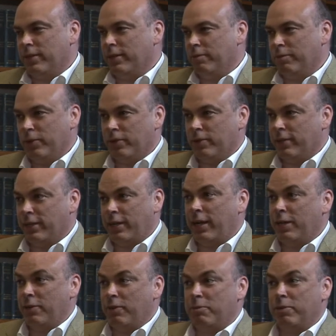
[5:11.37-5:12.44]
And I'm not in
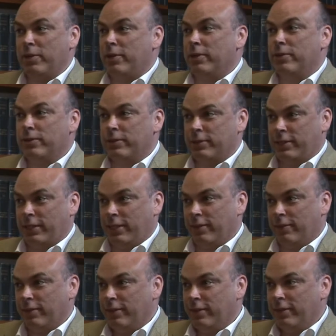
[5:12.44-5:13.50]
any way putting dogs
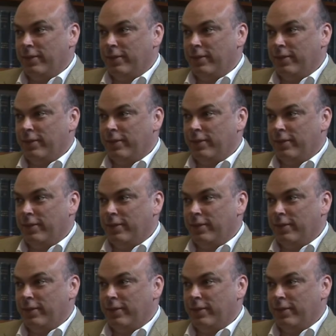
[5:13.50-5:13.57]
down.